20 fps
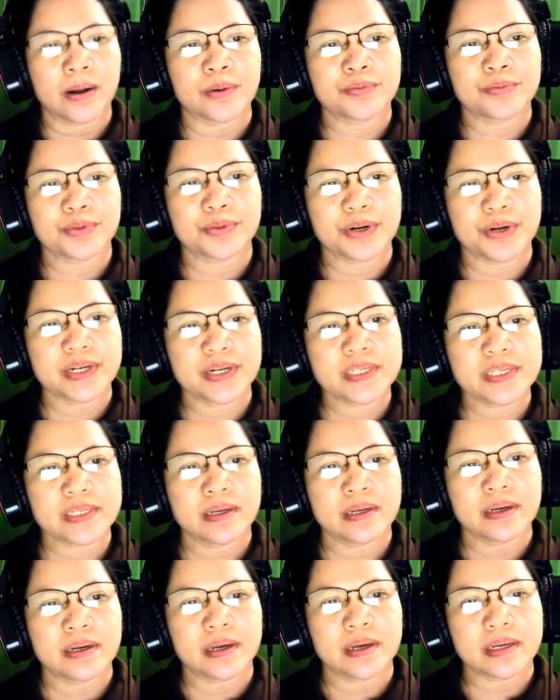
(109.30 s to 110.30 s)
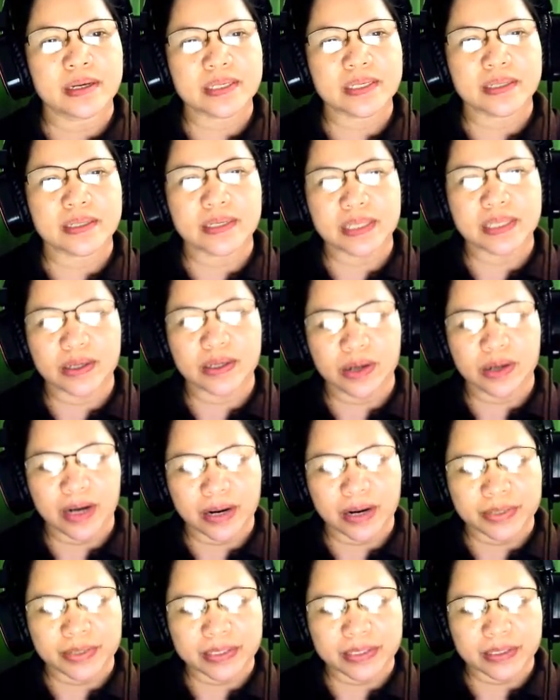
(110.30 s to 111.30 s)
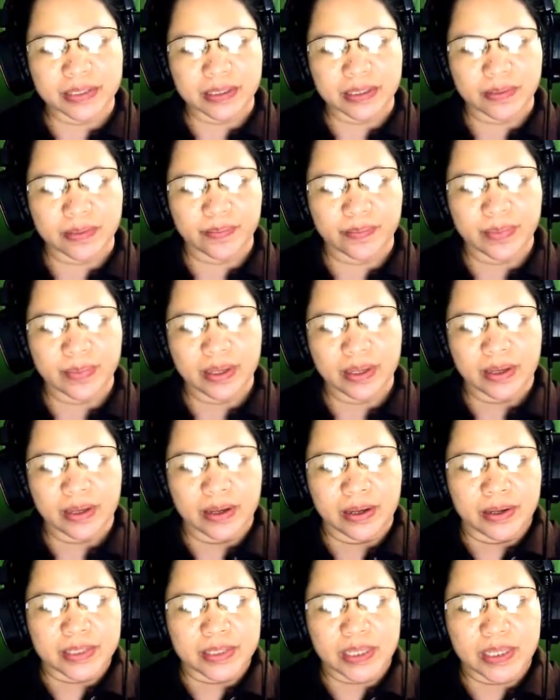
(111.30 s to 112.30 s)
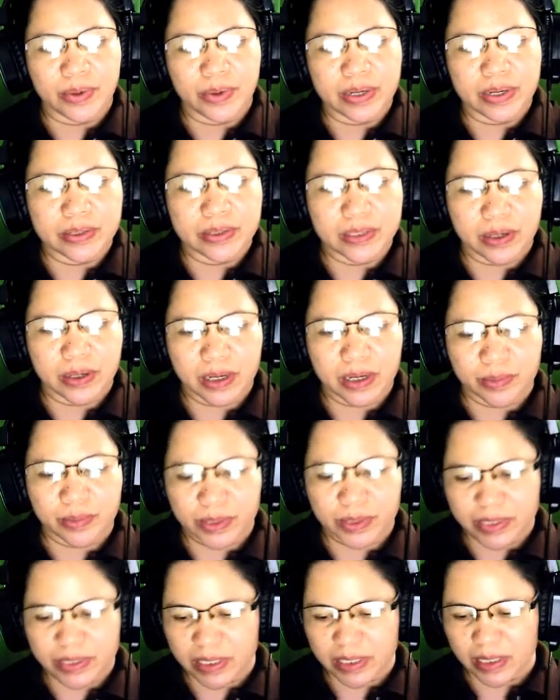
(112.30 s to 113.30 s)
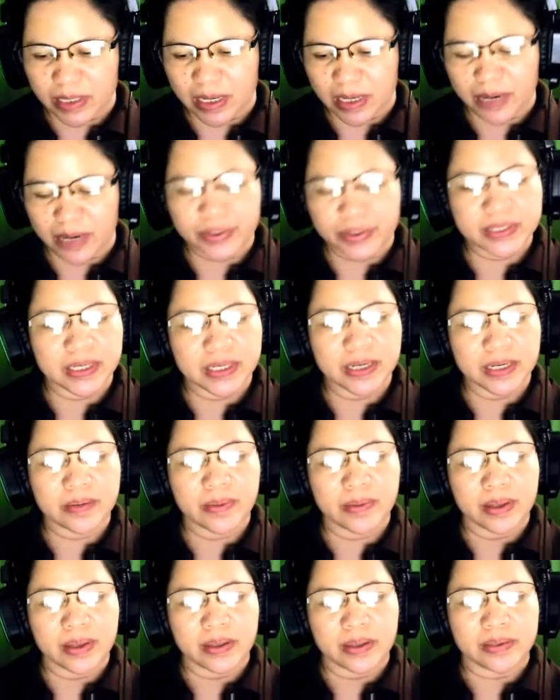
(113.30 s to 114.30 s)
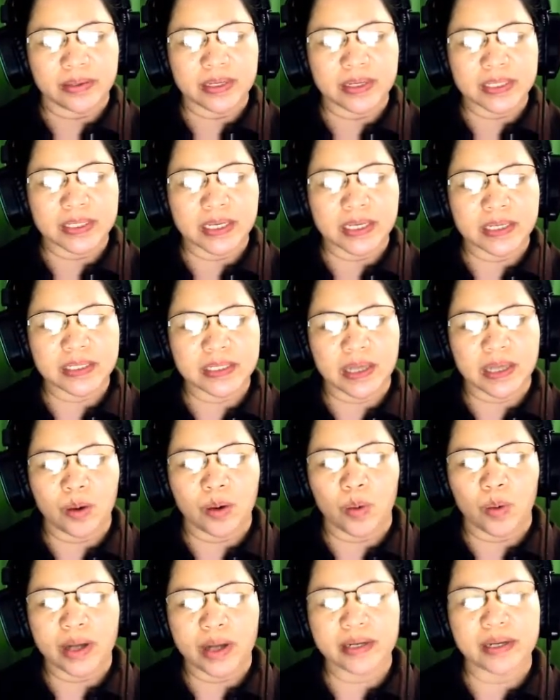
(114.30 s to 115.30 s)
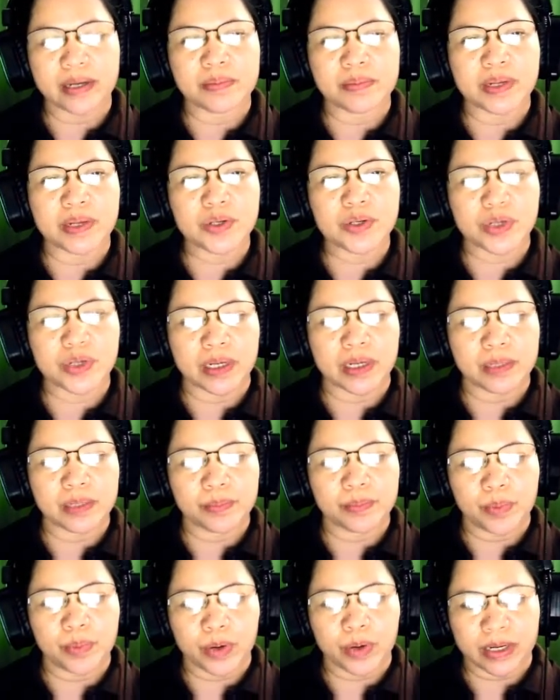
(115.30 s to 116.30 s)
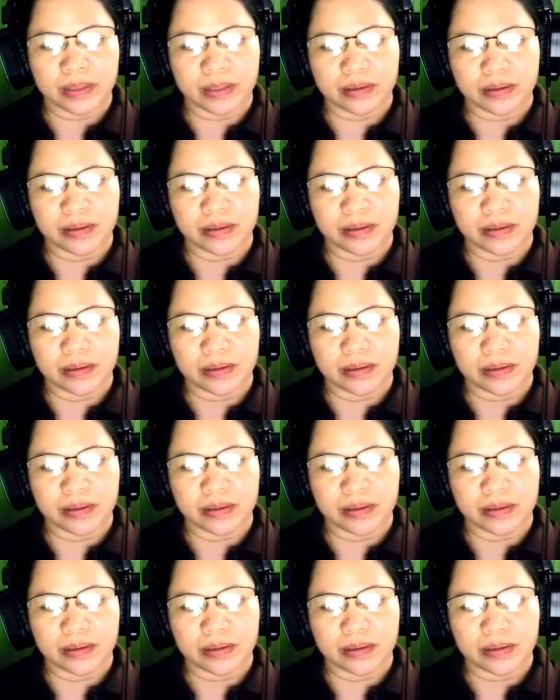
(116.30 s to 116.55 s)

First is the singularity. So when you talk about singularity, this is a one-dimensional point.